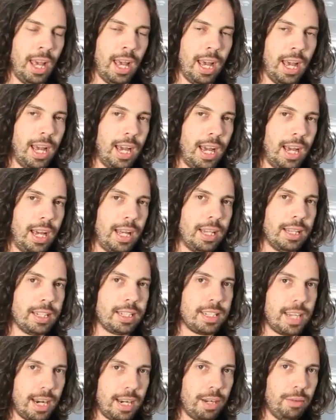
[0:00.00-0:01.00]
Uh, the
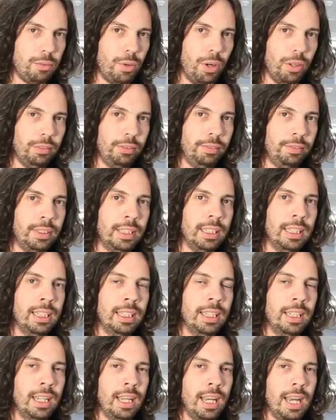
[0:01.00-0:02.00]
second one
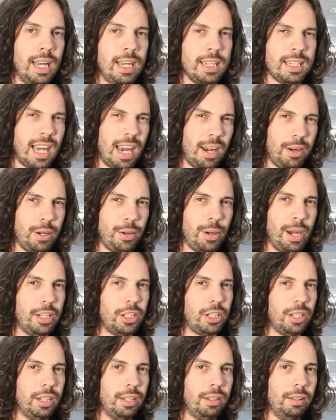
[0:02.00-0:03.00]
is how you
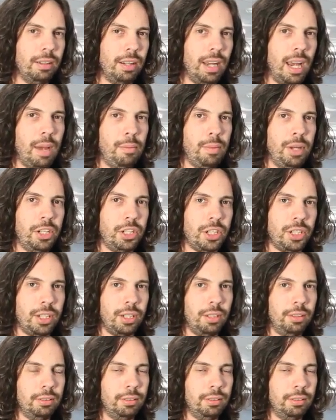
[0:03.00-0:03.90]
actually image